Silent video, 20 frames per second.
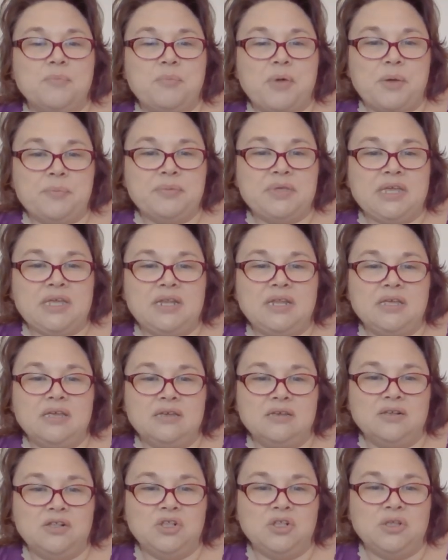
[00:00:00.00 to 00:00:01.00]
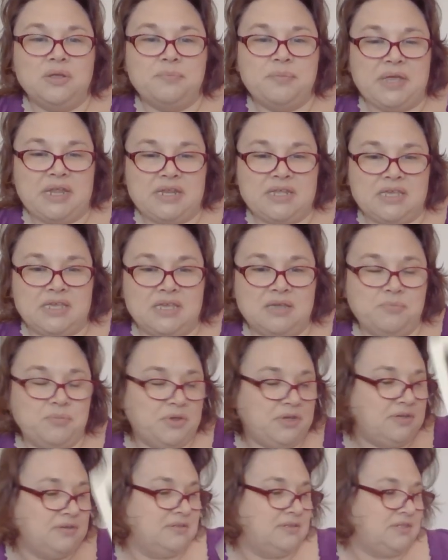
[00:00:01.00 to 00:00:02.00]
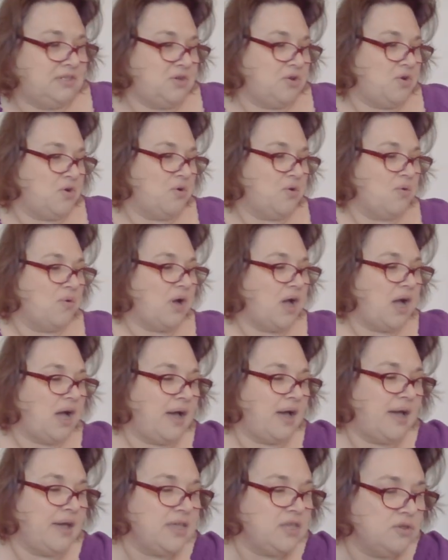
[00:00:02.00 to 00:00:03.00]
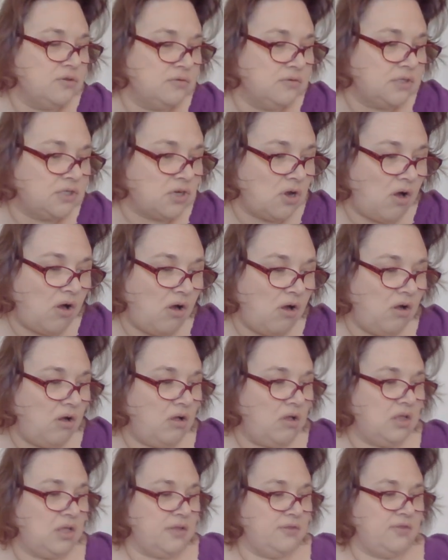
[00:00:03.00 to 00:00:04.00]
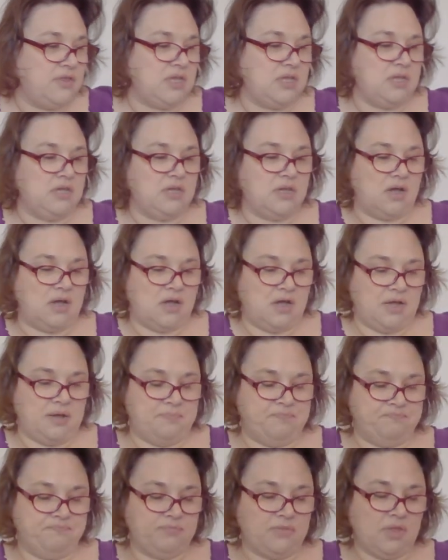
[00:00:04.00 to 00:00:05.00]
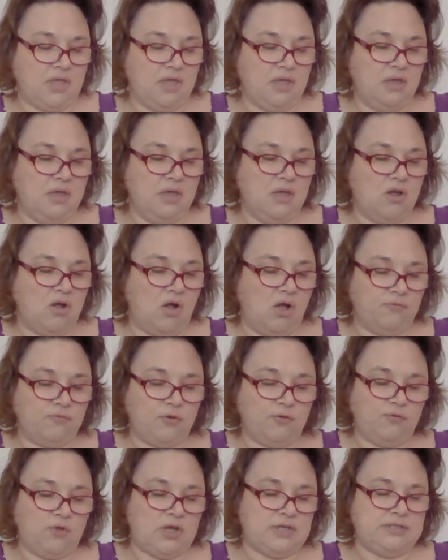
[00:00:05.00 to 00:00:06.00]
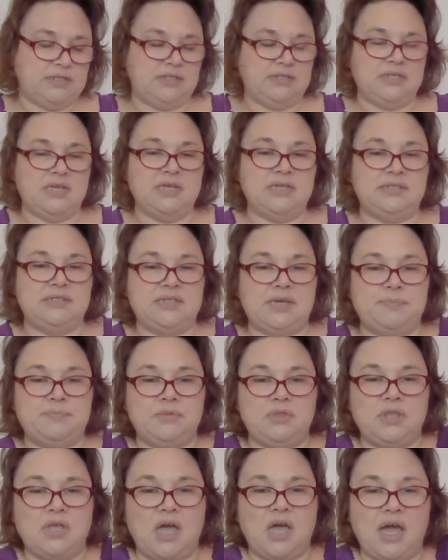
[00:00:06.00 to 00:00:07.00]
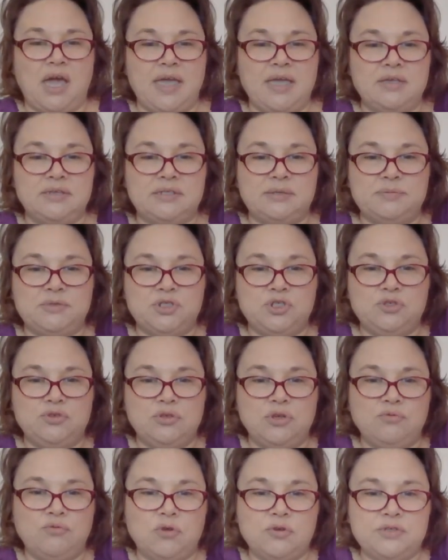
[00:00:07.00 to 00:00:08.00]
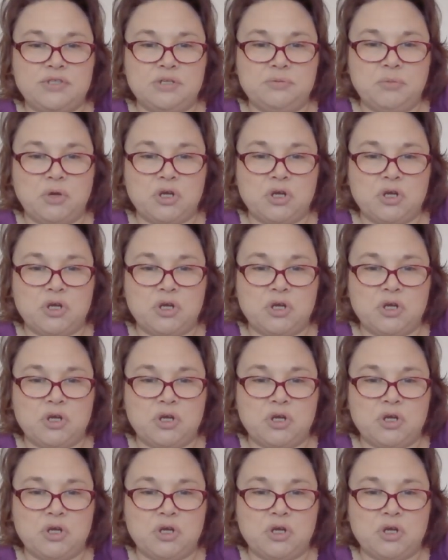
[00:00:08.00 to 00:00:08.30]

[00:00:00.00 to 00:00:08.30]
Pumpkin Hill Pin Keep. So I used all the um, for Four flosses except I substituted roasted